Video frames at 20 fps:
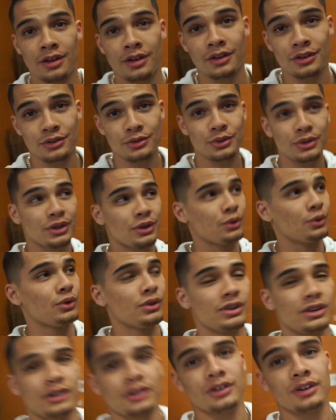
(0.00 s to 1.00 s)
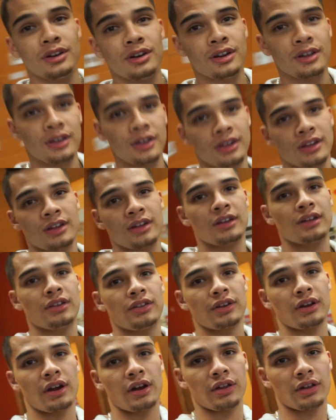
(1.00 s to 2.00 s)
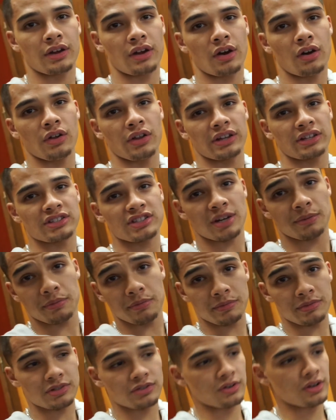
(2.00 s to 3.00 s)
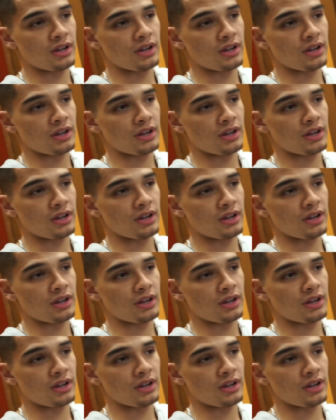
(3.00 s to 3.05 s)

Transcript: It's really cool in here. They got like all like supplements right